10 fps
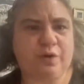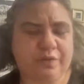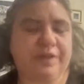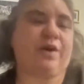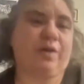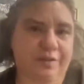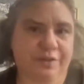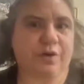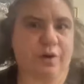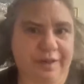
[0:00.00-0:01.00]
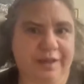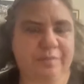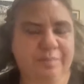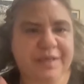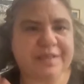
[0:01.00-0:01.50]
they call it the
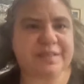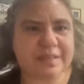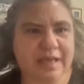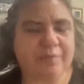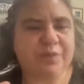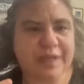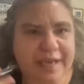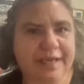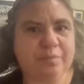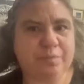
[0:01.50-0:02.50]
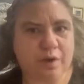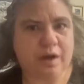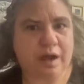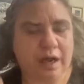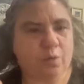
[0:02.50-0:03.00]
Kollel, but it's a
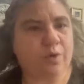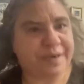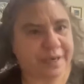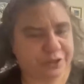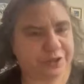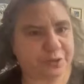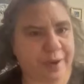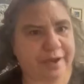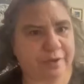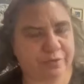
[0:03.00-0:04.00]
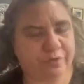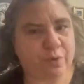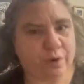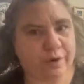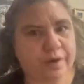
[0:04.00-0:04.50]
ordination track
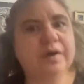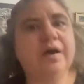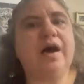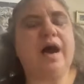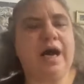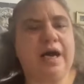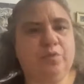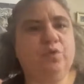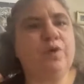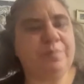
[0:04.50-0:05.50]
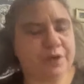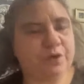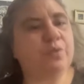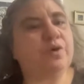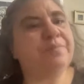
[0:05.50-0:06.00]
for women
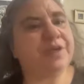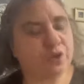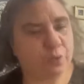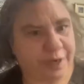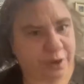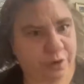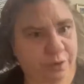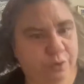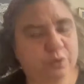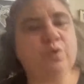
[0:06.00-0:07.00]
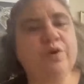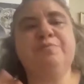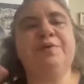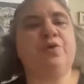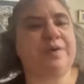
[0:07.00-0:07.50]
who are mid-career, who would have
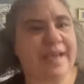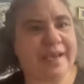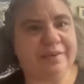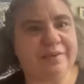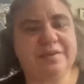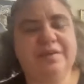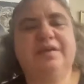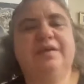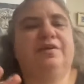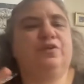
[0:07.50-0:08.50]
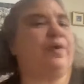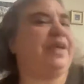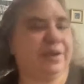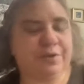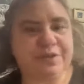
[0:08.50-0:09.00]
been ordained
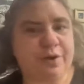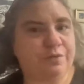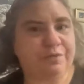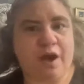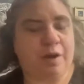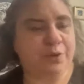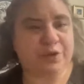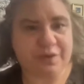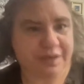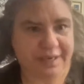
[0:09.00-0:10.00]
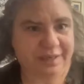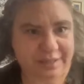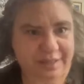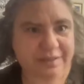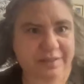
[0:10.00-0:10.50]
20 years ago if the opportunity
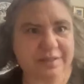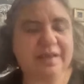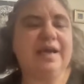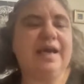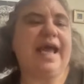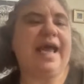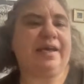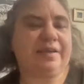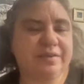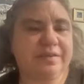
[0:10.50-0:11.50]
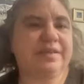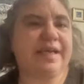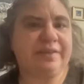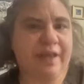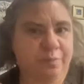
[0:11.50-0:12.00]
exists. And
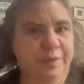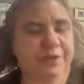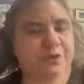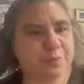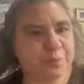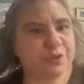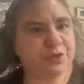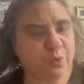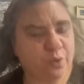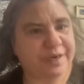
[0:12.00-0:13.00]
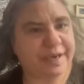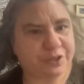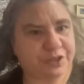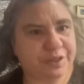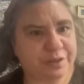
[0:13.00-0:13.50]
they allowed me to pursue
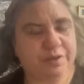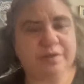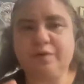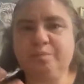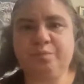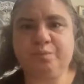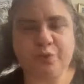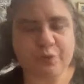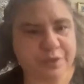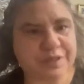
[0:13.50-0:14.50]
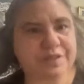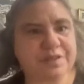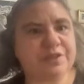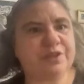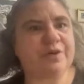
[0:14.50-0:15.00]
ordination through
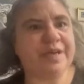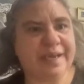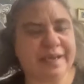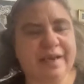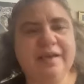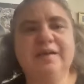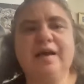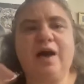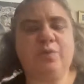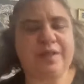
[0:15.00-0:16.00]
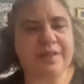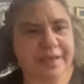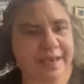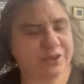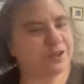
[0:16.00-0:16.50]
distance learning with
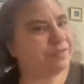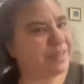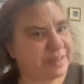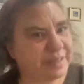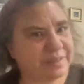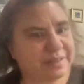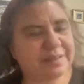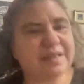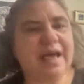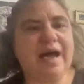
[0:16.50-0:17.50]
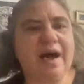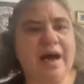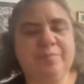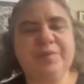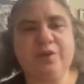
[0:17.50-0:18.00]
occasional visits
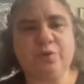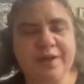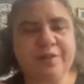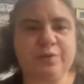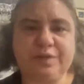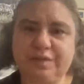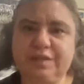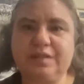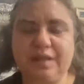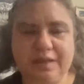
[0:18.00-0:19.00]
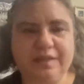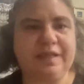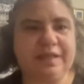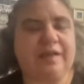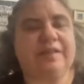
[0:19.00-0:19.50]
in a way
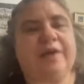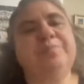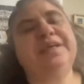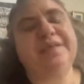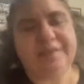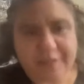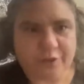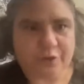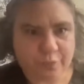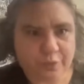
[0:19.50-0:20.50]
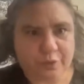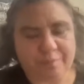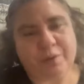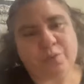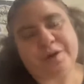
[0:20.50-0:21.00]
that allowed me to continue doing
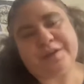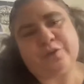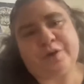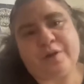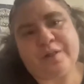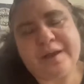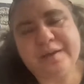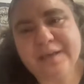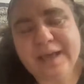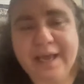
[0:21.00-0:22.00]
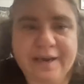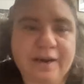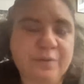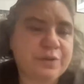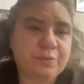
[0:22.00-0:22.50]
my work at Loyola. And
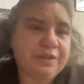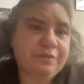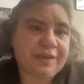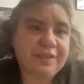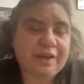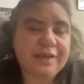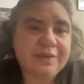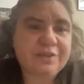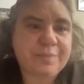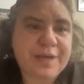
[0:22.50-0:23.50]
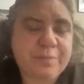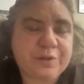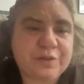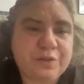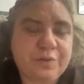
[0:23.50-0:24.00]
I was really very lucky to be able
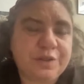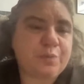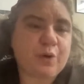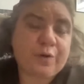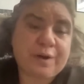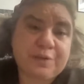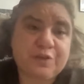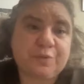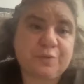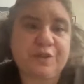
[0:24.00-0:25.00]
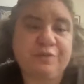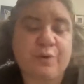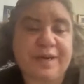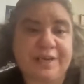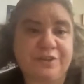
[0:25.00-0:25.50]
to do this program and to receive
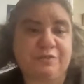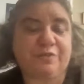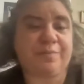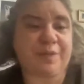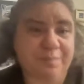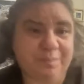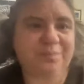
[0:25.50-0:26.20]
ordination from them.